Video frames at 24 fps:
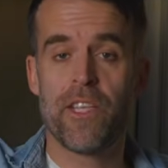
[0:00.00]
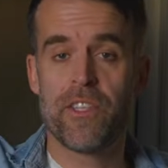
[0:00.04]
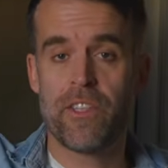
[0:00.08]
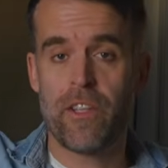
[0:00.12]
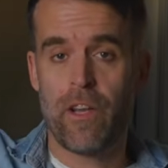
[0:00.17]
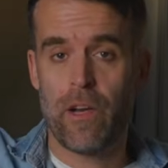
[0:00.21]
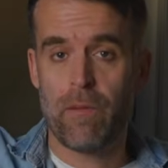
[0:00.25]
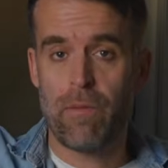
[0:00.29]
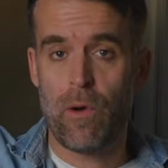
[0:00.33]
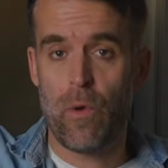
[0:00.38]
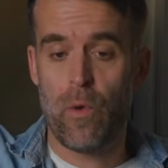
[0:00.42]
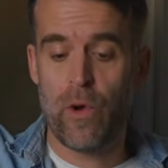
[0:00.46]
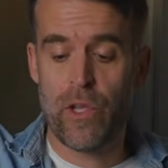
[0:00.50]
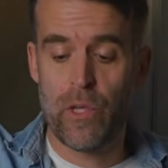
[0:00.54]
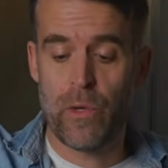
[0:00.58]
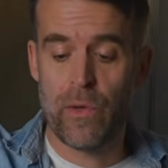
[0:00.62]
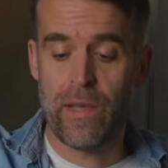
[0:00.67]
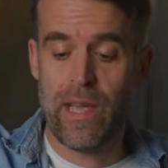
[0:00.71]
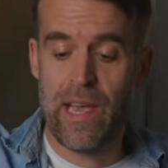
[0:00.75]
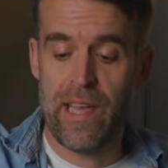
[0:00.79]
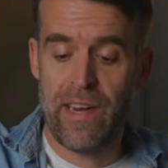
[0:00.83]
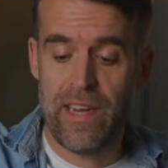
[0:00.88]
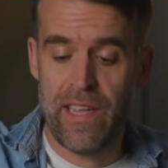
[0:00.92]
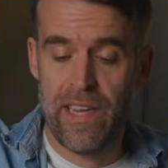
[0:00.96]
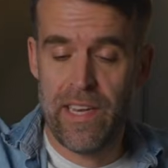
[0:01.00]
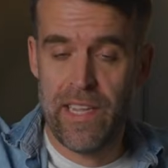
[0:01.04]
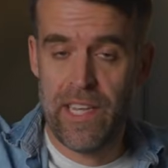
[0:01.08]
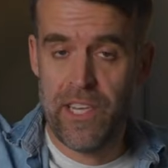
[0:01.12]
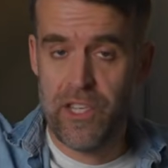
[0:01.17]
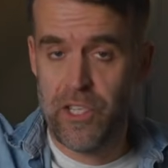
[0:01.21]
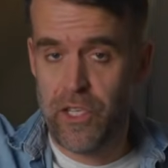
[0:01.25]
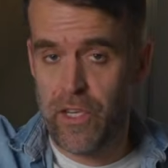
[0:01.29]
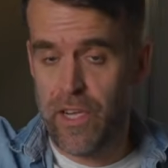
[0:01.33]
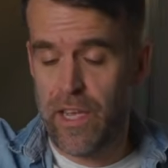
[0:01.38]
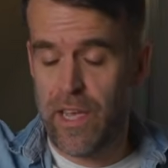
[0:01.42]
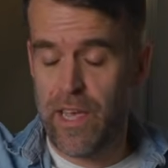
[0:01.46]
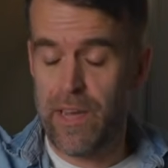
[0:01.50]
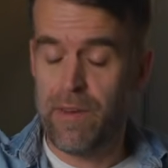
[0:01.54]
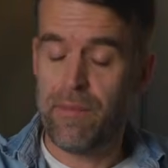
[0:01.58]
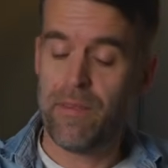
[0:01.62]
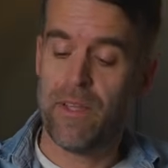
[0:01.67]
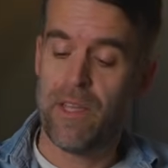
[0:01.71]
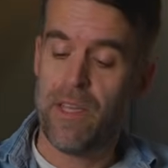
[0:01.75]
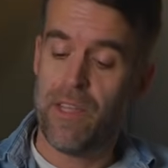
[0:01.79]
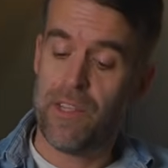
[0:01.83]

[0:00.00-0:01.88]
let's talk about what you get in each kit.